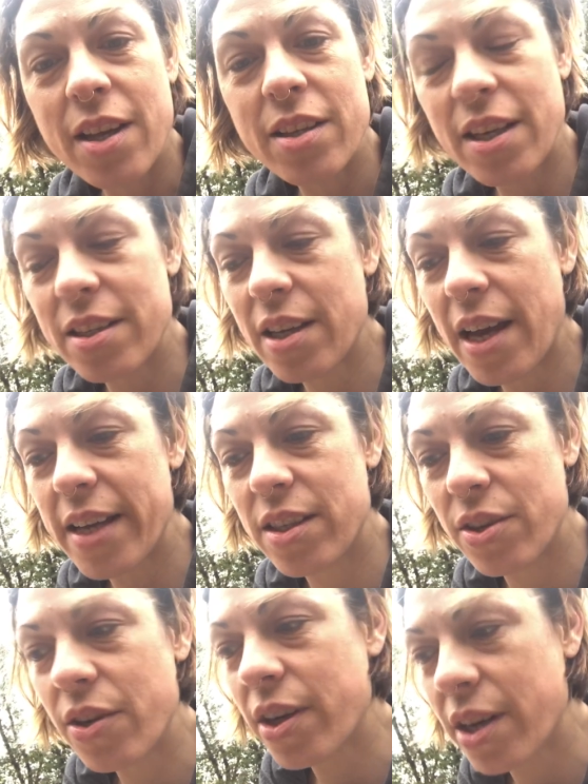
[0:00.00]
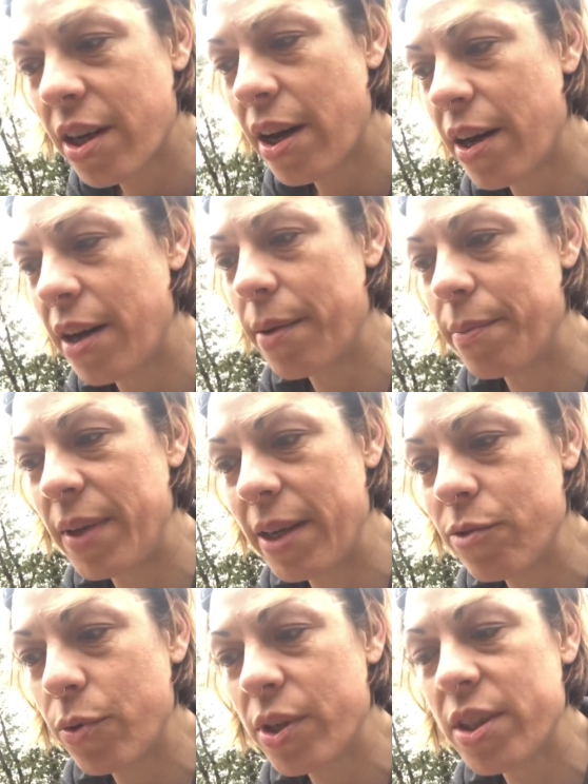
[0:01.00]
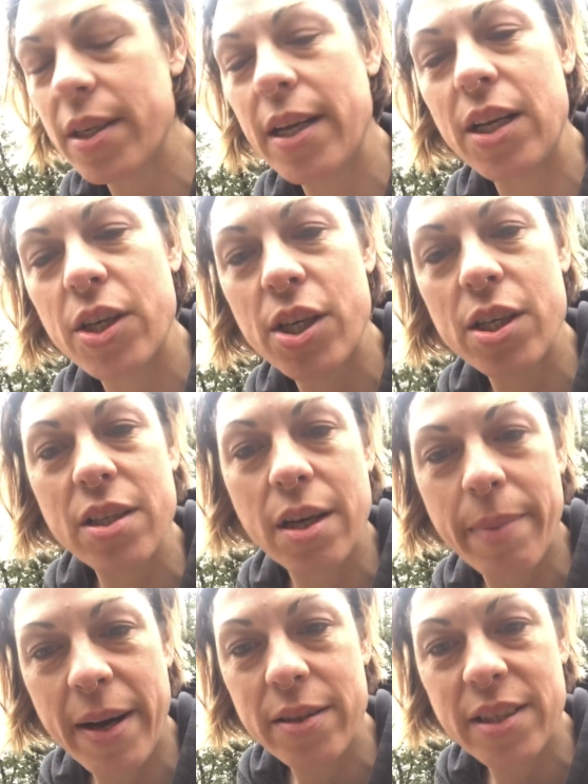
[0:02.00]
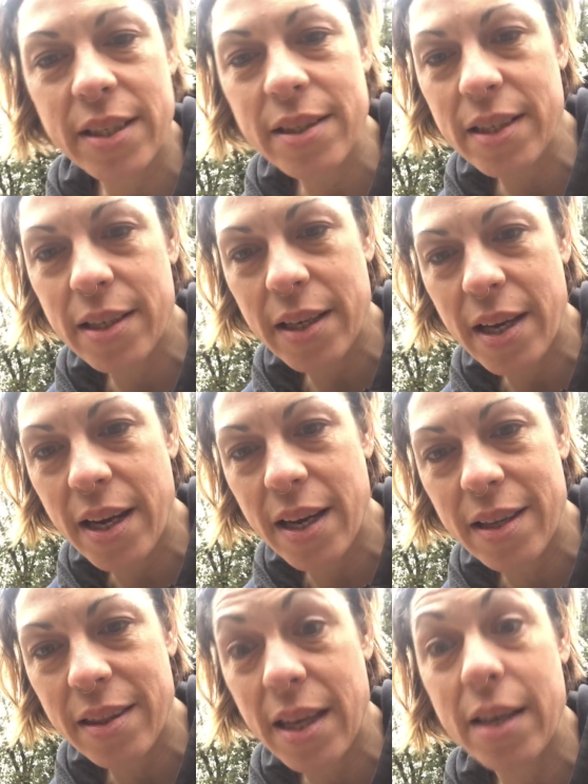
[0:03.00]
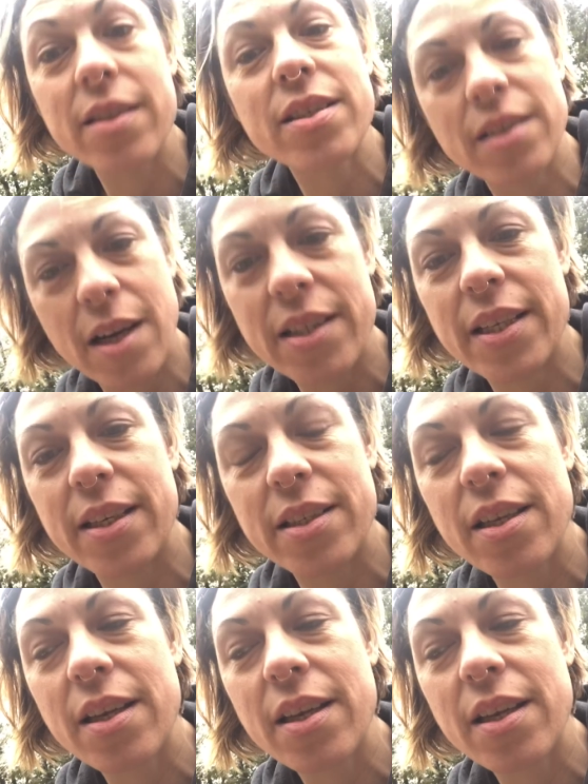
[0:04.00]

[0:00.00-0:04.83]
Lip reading: I took liverwort and I learned about it, and I then started